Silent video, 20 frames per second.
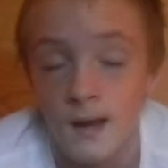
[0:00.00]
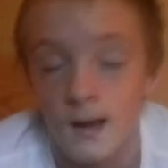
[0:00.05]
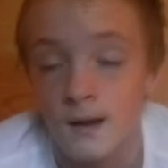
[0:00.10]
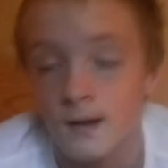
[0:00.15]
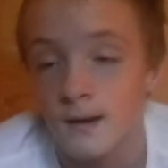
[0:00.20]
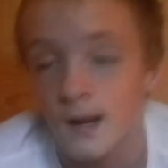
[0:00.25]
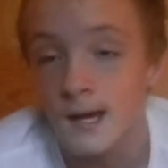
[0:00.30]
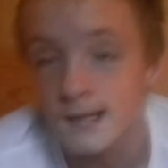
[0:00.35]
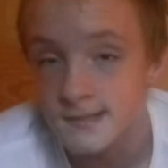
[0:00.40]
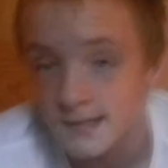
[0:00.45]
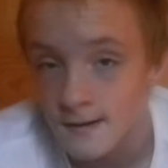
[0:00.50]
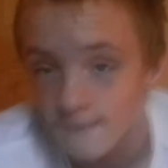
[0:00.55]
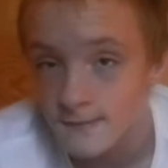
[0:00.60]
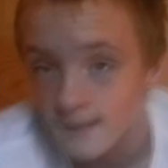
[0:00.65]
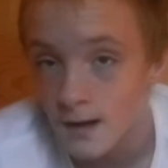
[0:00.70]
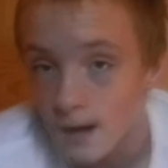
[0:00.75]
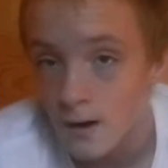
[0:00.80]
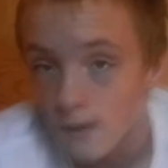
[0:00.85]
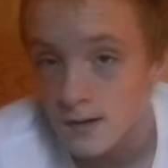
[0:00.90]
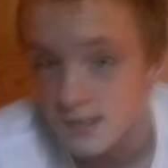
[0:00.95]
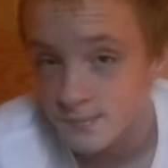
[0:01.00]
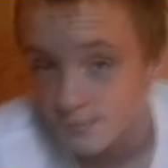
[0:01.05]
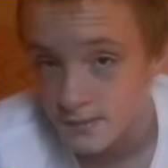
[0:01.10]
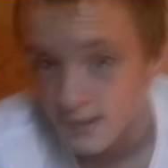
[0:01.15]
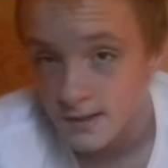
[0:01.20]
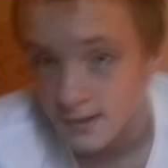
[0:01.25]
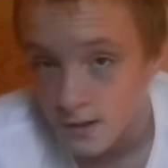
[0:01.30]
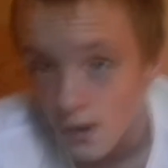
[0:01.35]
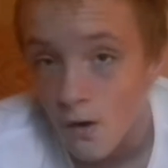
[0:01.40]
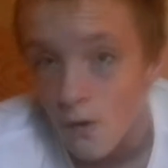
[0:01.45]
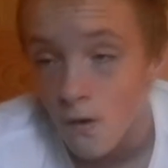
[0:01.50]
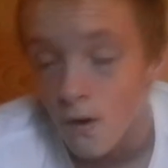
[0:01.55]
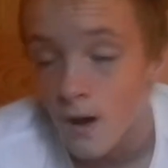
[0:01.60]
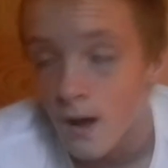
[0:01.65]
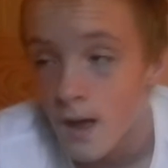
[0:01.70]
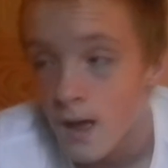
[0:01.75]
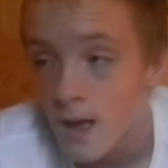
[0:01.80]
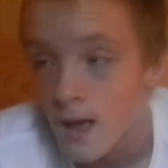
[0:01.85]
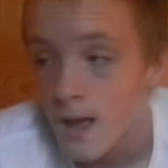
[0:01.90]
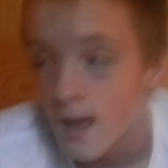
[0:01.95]
and I thought that was pretty
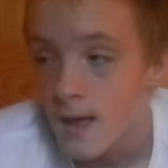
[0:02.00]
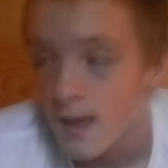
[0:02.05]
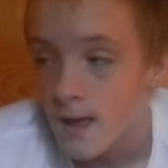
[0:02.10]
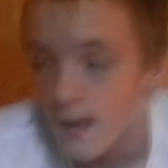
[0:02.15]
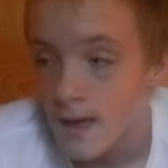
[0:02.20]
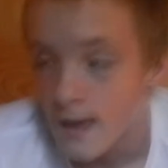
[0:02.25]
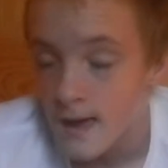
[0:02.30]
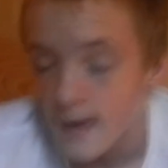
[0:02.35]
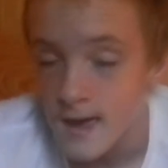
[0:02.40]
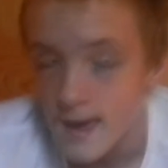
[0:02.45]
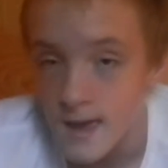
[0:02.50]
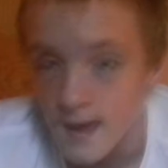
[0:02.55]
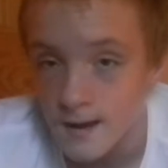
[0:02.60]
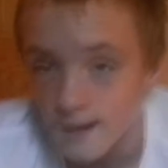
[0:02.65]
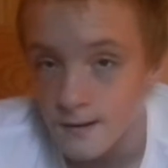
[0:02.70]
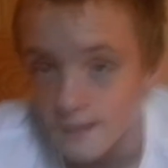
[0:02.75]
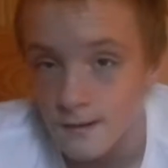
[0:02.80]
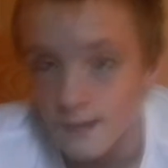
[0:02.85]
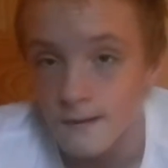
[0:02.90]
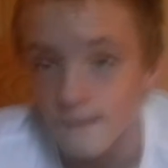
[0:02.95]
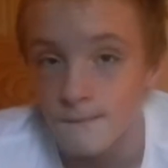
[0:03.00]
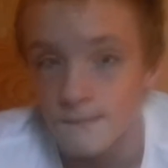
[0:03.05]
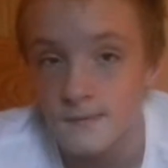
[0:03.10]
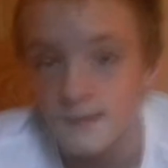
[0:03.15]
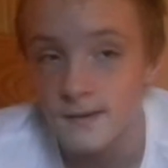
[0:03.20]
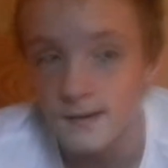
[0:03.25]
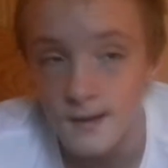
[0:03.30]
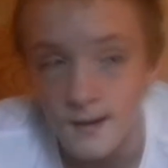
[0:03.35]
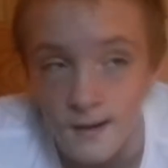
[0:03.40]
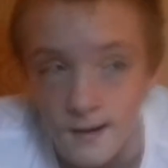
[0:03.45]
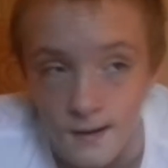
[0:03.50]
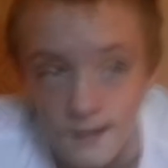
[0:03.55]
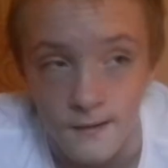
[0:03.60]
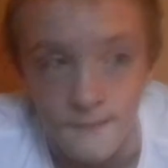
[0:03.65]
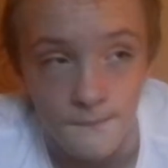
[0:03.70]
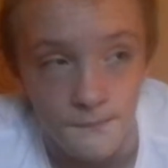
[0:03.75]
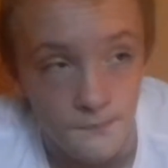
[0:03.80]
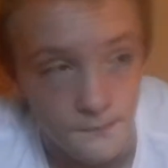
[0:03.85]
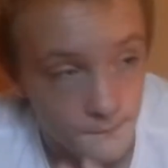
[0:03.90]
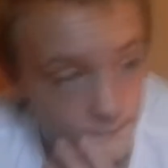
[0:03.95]
cool. And, um,
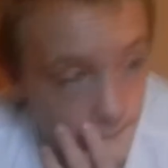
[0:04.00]
yeah.